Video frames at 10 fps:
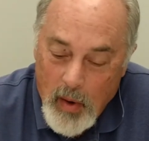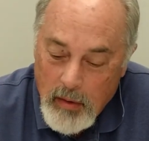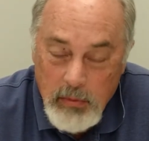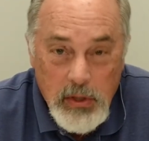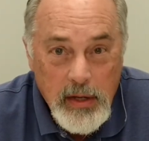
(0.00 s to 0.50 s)

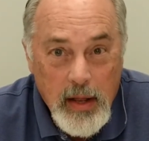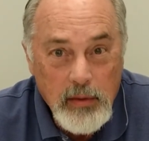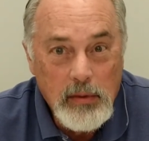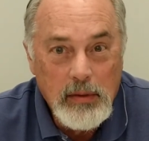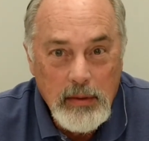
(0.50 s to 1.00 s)
Welcome to
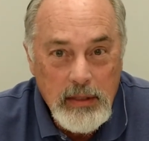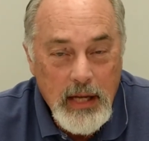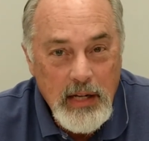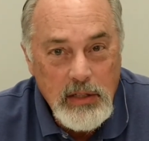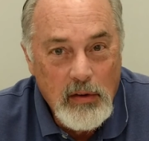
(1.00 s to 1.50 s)
another
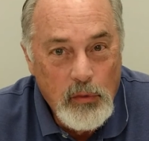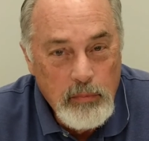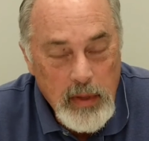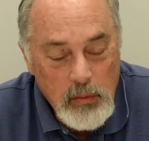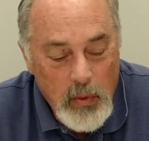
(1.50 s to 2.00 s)
session of
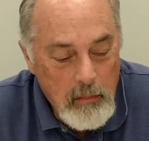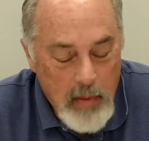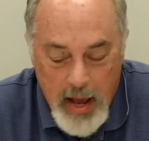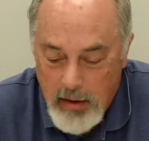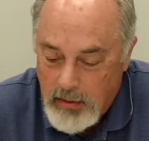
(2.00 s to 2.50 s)
Midweek
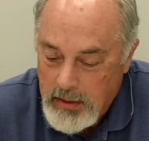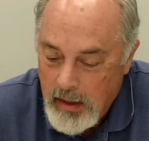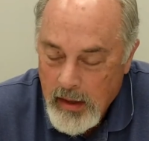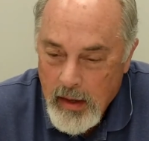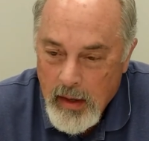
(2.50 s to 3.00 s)
Matters.
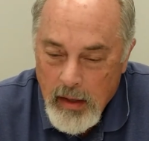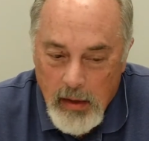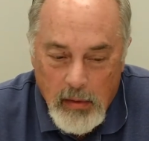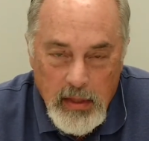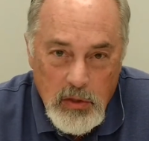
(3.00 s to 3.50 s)

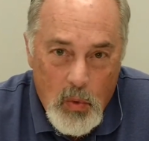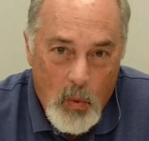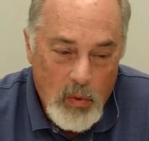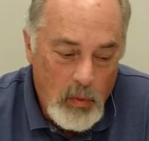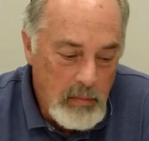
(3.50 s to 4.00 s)
You know, this
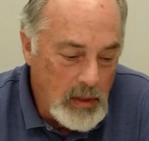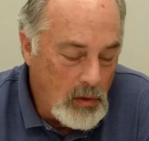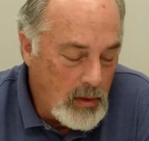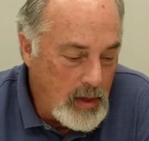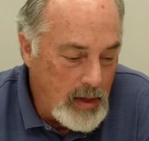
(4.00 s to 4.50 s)
quarter we've
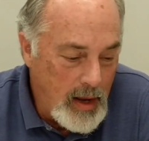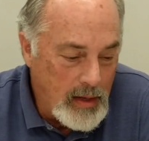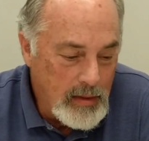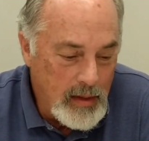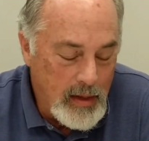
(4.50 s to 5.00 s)
been looking
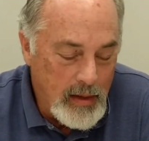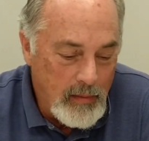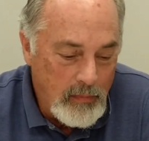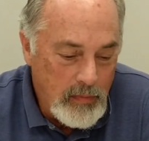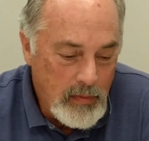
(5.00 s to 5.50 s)
at
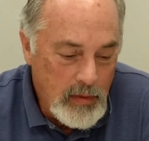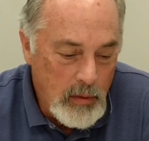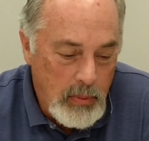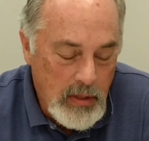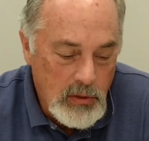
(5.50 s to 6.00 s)

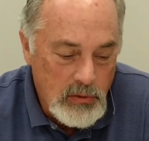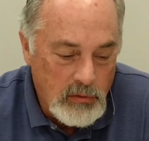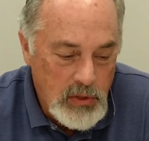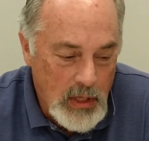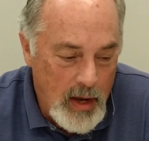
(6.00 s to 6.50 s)
the
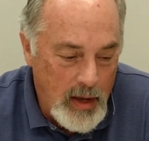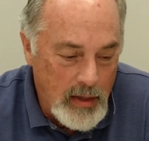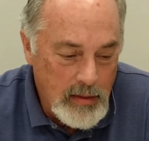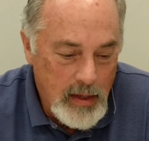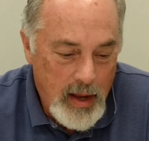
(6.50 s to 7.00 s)
epistles of
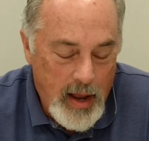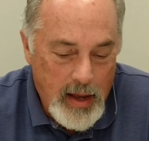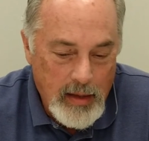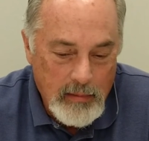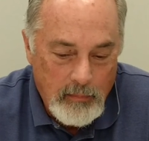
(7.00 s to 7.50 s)
John,
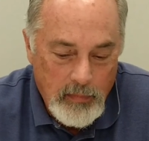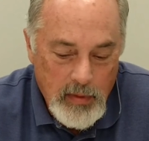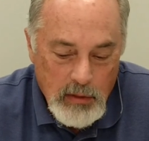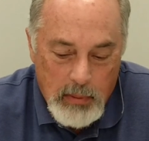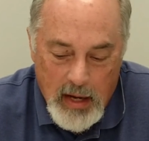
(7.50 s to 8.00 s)

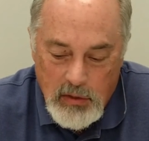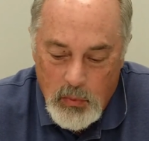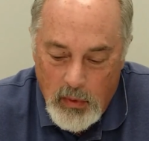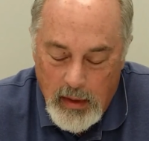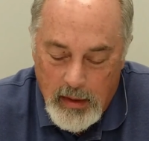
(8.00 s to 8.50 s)
and this
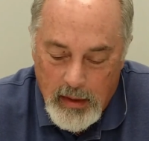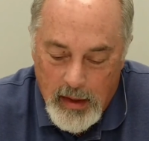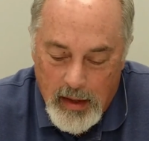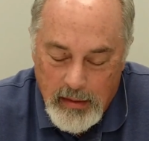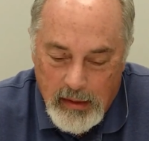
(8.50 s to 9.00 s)
past week
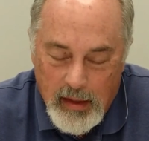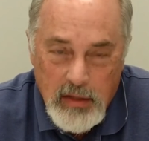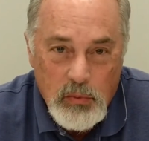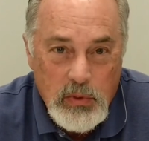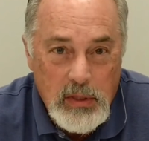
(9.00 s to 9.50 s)
the
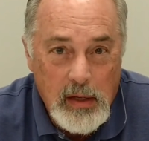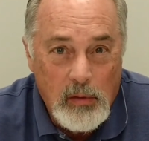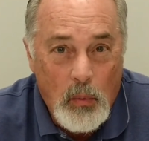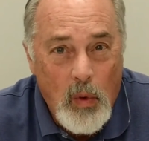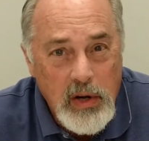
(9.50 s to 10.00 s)
lesson was
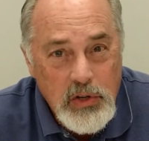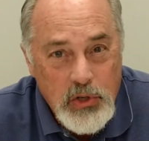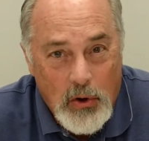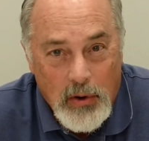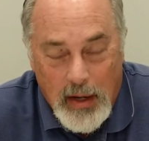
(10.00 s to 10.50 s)
dealing with what a
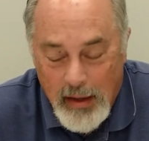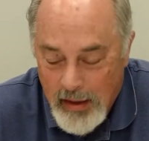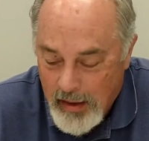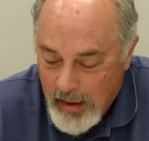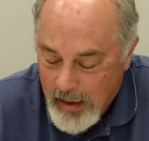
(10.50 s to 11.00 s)
journey.